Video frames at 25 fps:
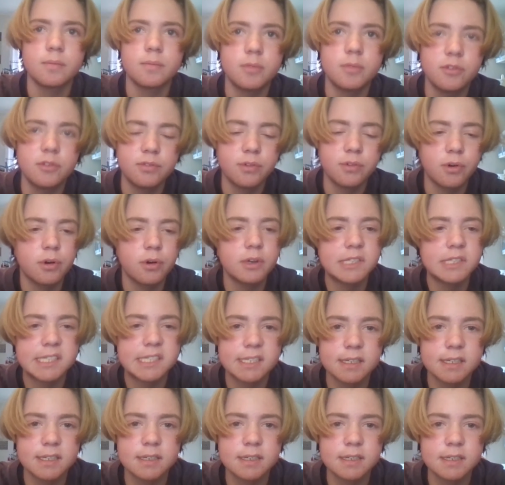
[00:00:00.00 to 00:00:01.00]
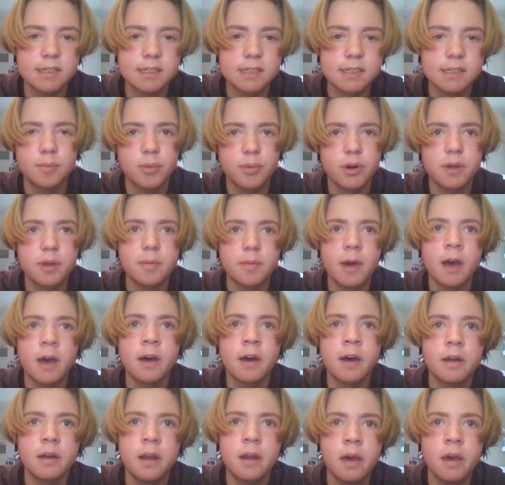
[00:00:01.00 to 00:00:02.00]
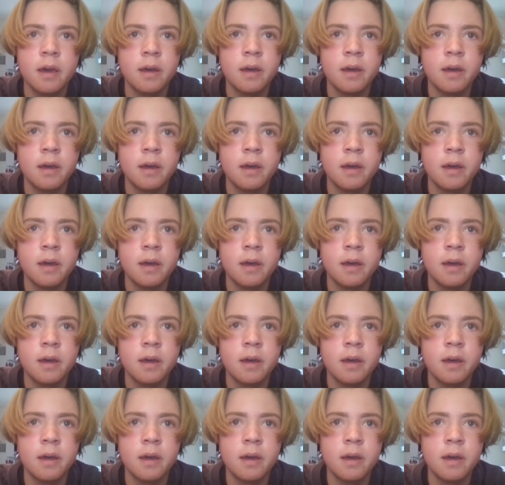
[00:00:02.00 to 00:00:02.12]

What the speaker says: Before it started getting pretty bad,